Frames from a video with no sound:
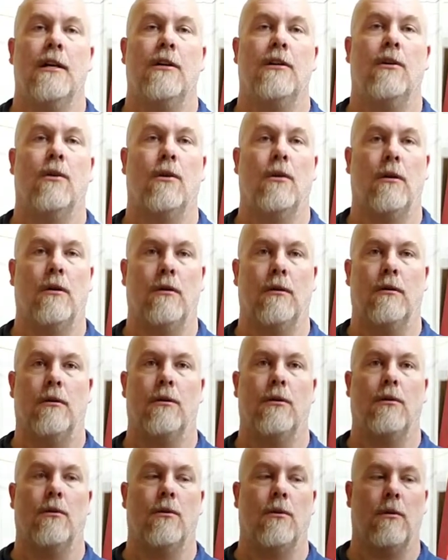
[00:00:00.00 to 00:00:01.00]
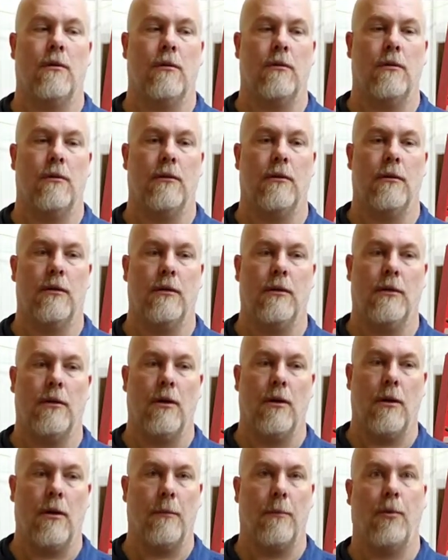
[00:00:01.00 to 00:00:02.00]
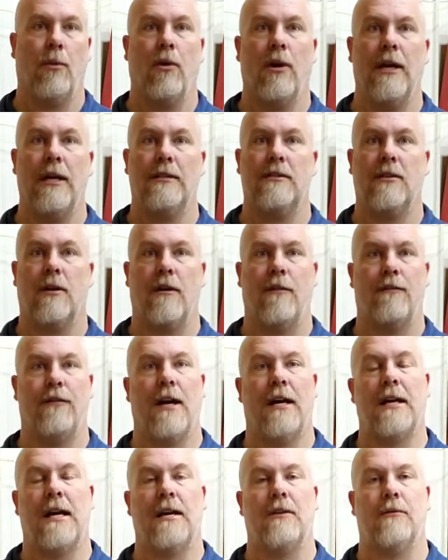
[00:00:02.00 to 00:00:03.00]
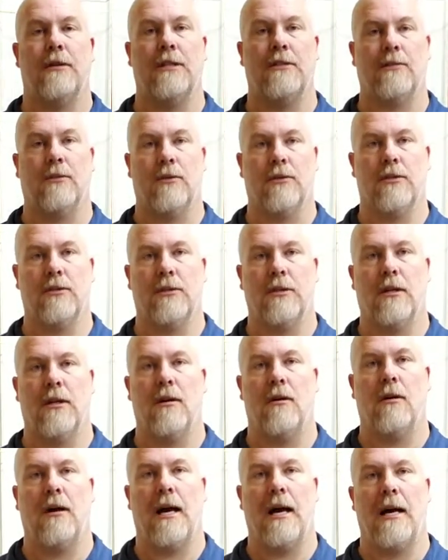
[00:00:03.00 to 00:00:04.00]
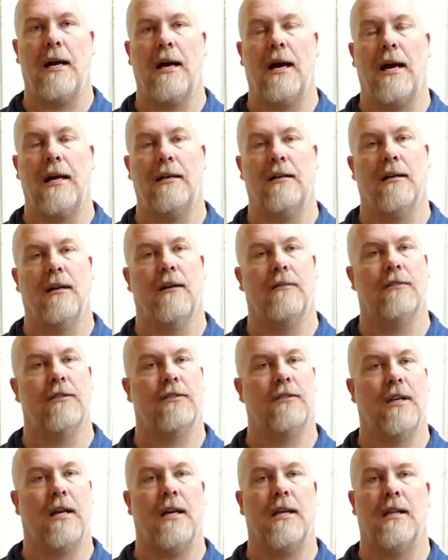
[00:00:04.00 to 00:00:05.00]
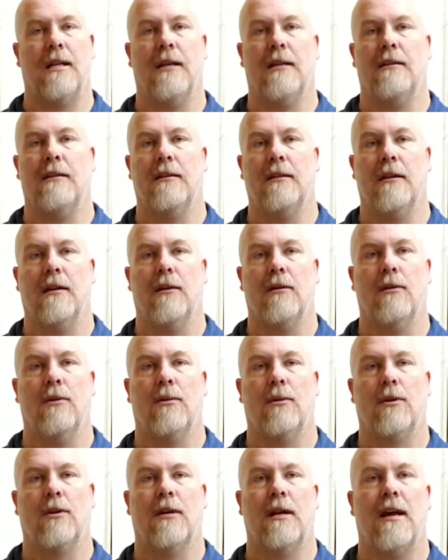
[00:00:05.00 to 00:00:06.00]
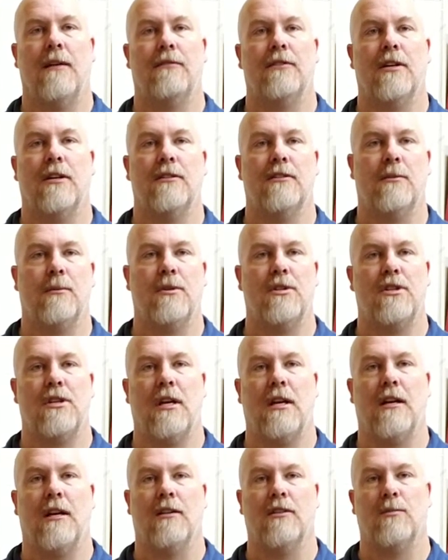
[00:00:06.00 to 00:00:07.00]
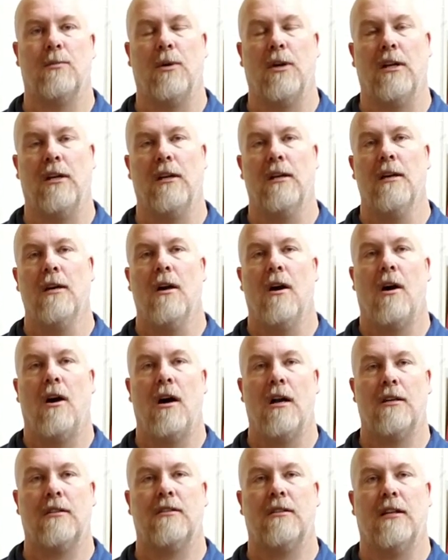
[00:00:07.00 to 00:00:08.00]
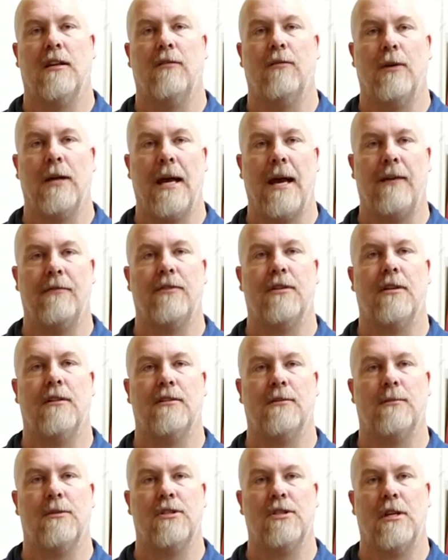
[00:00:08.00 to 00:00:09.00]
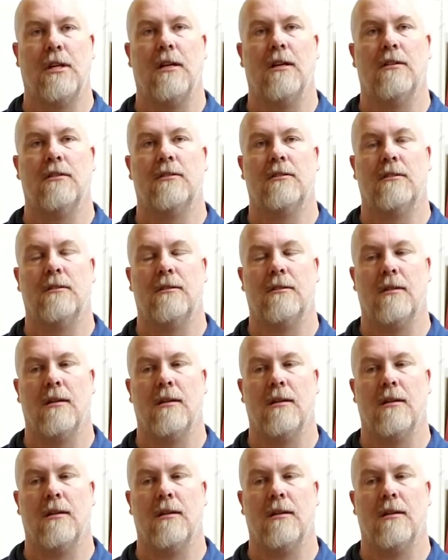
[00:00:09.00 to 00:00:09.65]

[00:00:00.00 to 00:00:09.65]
Your employees are a finite resource. I'd love to say that, we're going to have tons of machinists, but honestly, if we have tons of machinists,